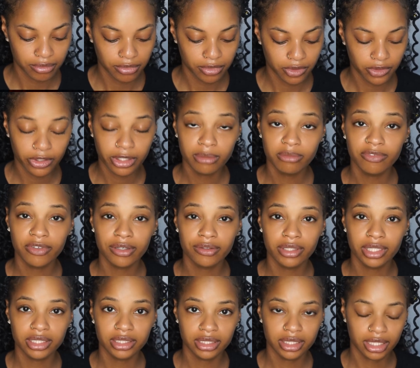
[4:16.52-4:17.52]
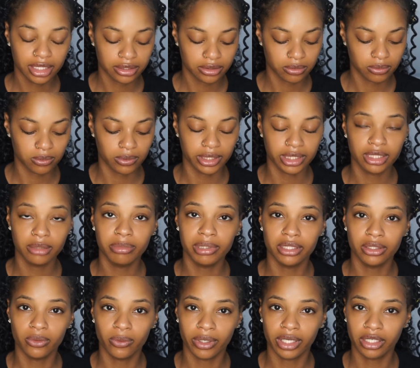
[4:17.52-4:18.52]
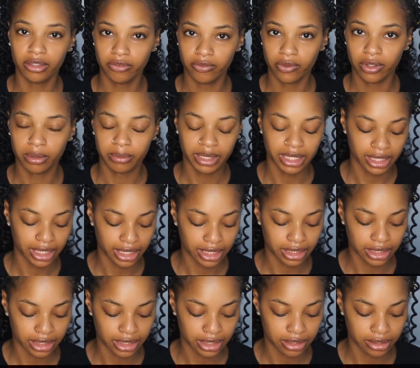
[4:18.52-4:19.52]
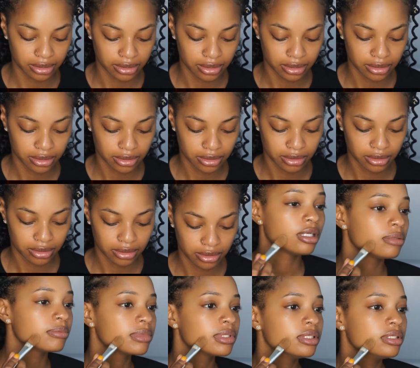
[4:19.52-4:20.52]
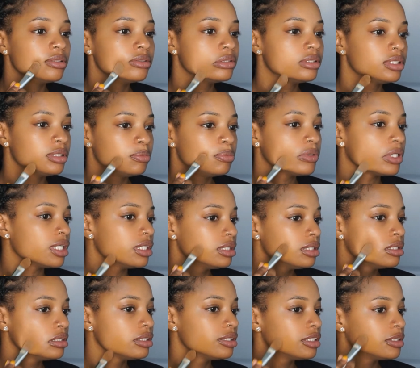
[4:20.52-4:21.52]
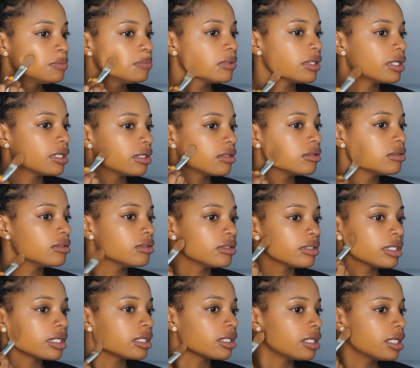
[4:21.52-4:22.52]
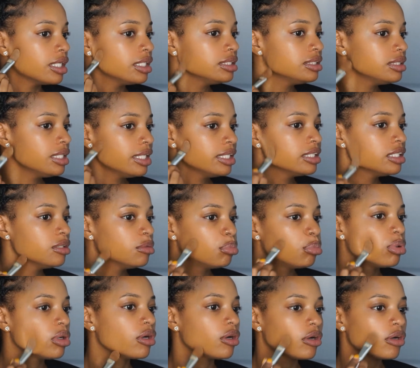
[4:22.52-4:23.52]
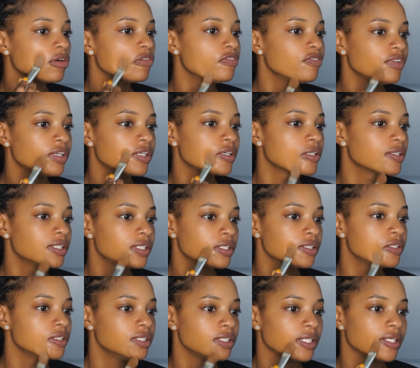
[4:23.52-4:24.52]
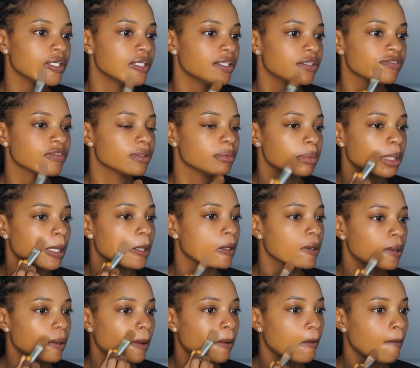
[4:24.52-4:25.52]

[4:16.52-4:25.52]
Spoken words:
foundation has really been doing it for me lately. I'm going to use this brush to spread it on, and it's like the perfect shade for me.